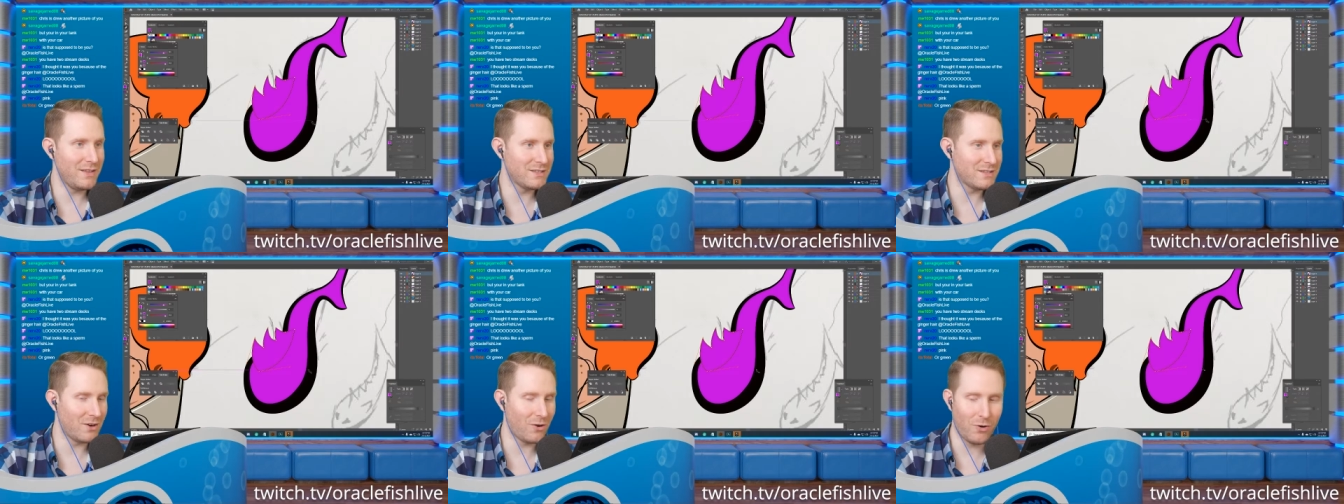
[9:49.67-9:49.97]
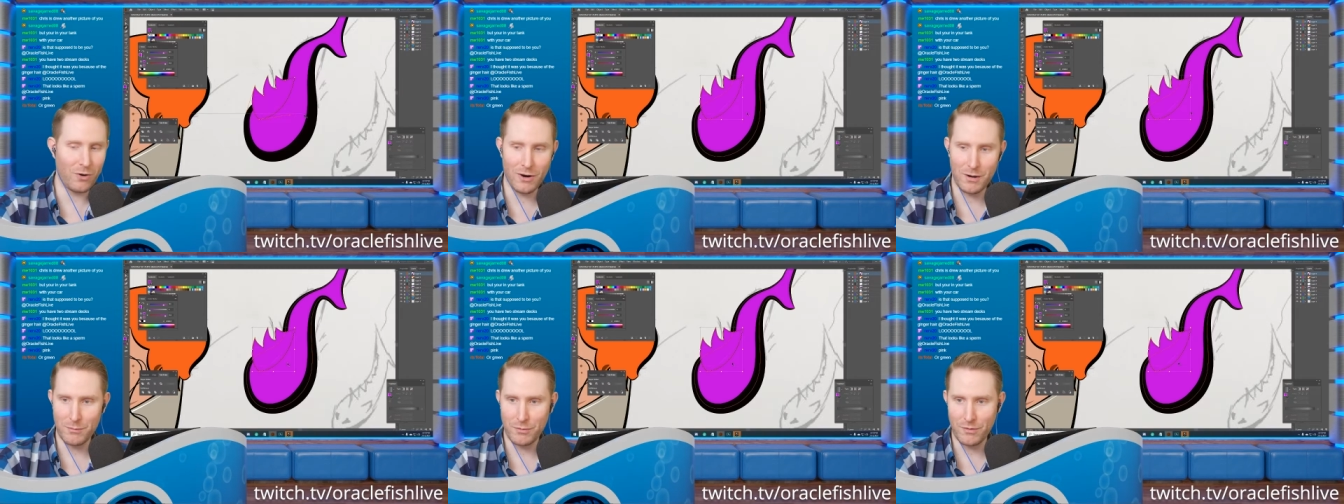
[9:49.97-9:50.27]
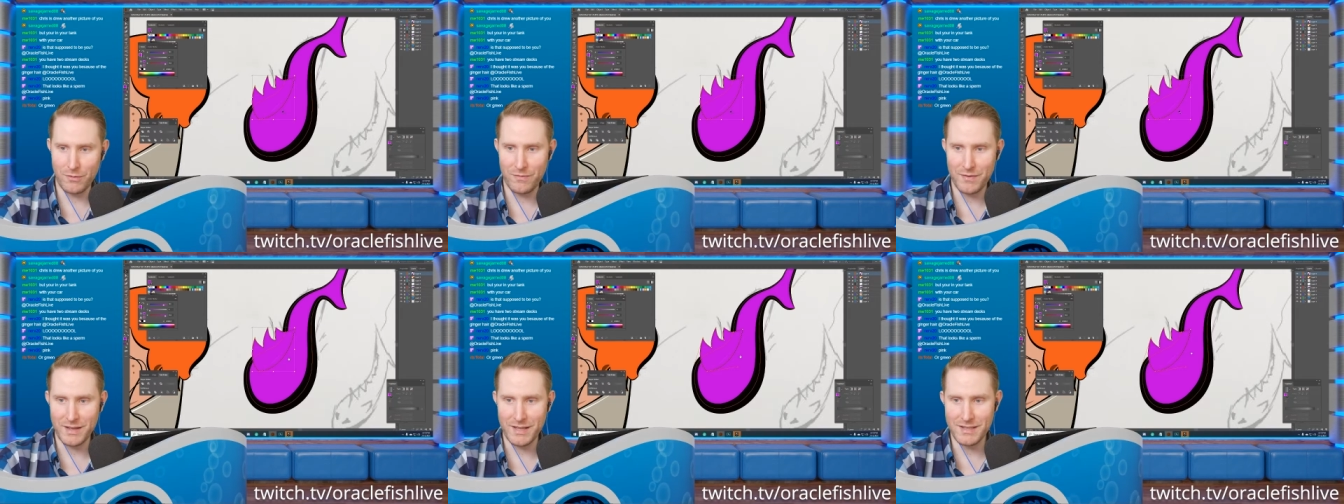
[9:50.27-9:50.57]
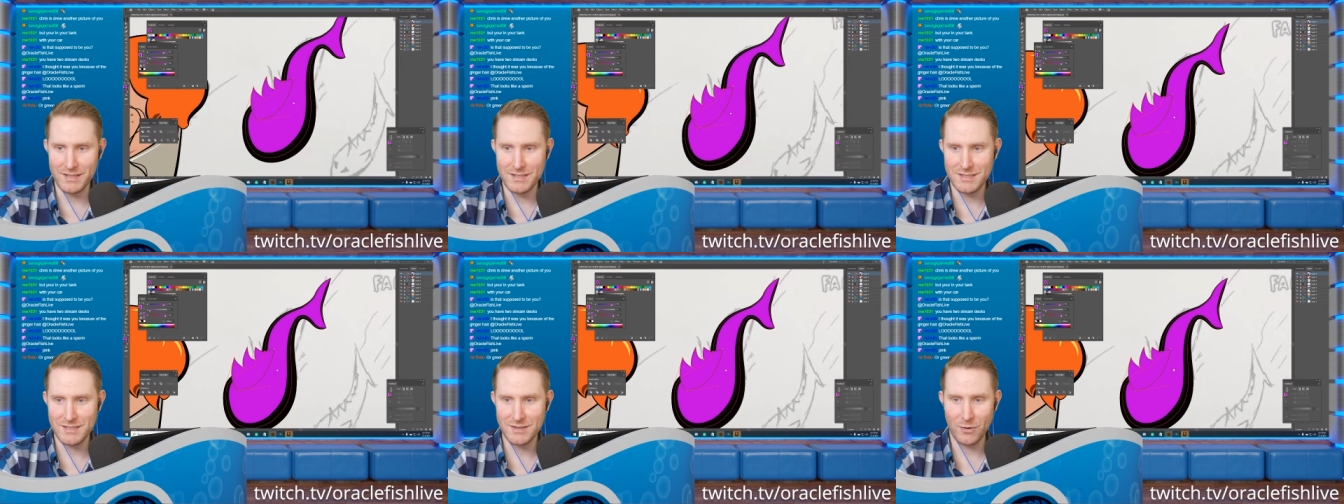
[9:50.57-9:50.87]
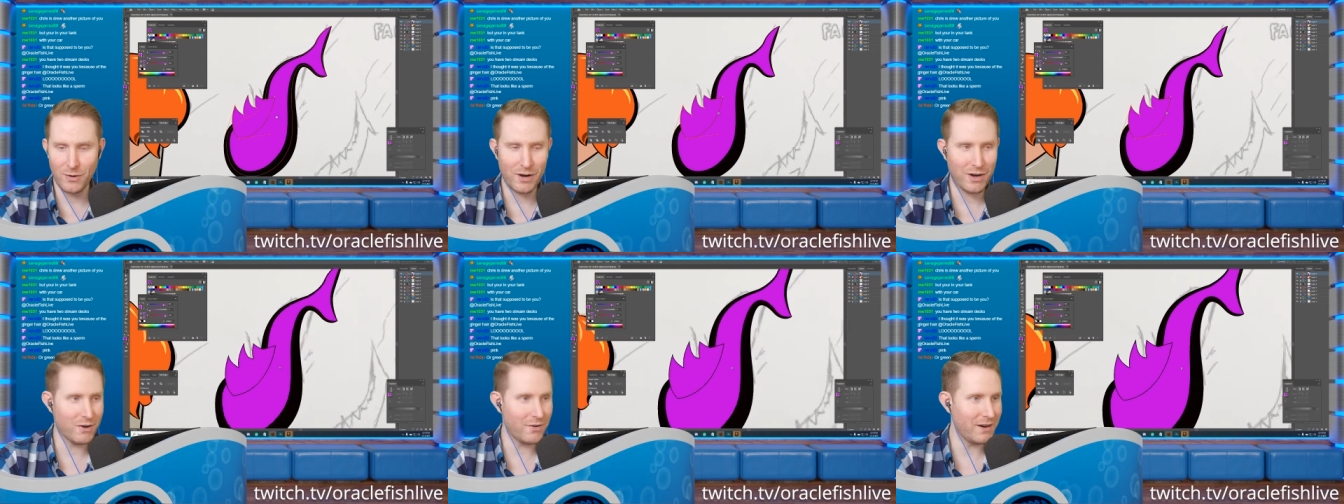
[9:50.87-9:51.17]
are horrible fins.
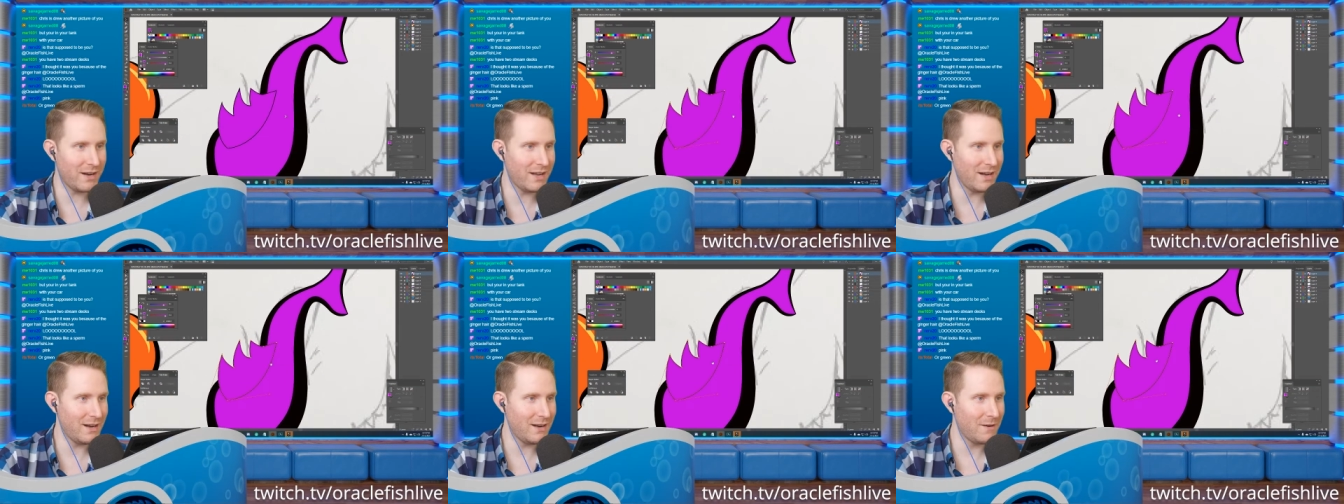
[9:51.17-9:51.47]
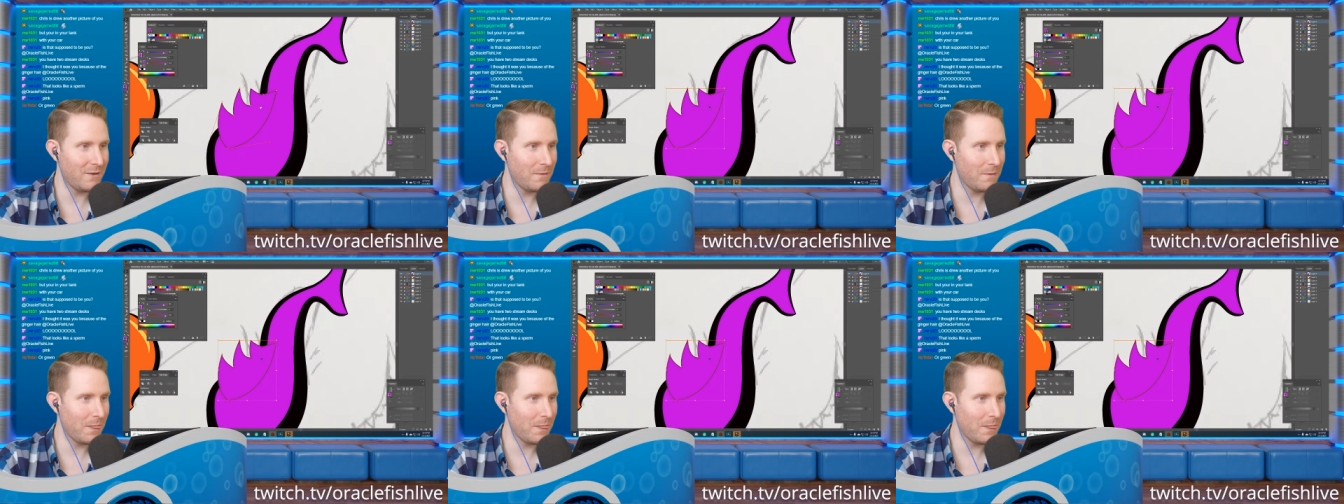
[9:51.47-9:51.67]
Or green.